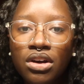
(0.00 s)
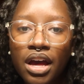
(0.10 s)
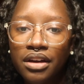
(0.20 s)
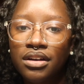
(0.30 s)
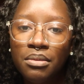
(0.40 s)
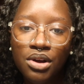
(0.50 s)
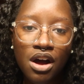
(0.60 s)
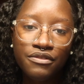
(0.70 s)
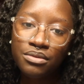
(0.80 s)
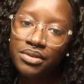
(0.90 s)
Okay, I'm
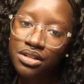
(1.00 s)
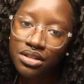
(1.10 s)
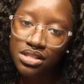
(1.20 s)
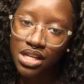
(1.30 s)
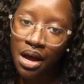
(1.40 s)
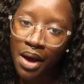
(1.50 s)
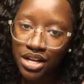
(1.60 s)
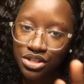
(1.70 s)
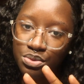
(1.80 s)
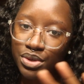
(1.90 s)
gone for real this time. I
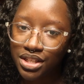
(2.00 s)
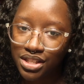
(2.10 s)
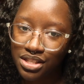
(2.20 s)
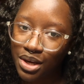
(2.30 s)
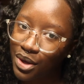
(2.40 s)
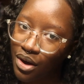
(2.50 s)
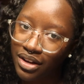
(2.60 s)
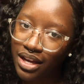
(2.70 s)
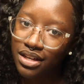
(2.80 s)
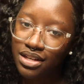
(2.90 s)
just wanted to tell y'all
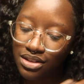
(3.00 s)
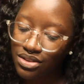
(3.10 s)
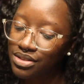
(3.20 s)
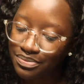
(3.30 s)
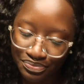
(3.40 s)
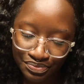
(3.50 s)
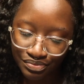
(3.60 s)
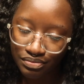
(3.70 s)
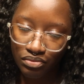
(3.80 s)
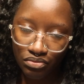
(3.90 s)
that because
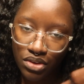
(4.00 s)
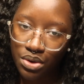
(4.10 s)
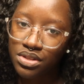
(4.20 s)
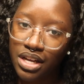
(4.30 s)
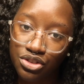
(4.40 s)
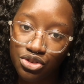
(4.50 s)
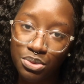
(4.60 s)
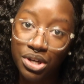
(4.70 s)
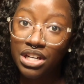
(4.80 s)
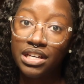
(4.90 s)
there was like two
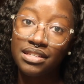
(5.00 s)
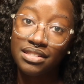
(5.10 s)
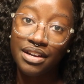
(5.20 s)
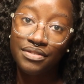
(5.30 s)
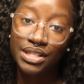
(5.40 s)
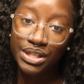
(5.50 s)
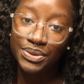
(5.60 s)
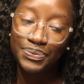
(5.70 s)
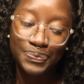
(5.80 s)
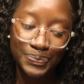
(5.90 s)
more cookies left, so
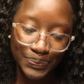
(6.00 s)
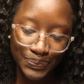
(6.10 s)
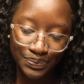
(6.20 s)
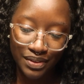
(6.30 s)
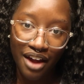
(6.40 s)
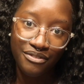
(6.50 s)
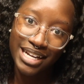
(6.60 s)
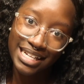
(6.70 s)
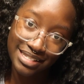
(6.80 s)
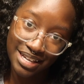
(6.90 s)
I
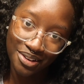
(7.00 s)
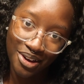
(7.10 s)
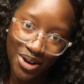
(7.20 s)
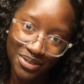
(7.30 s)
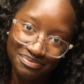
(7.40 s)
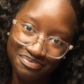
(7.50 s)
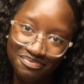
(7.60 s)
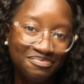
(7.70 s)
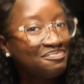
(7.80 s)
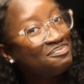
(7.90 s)
forgot to tell y'all.
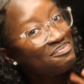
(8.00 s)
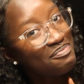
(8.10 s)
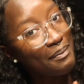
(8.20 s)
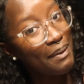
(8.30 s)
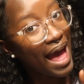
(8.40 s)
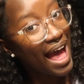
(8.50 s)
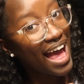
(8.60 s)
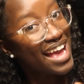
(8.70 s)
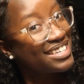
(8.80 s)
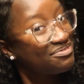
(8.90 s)

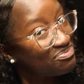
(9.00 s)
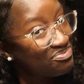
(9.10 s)
Bye.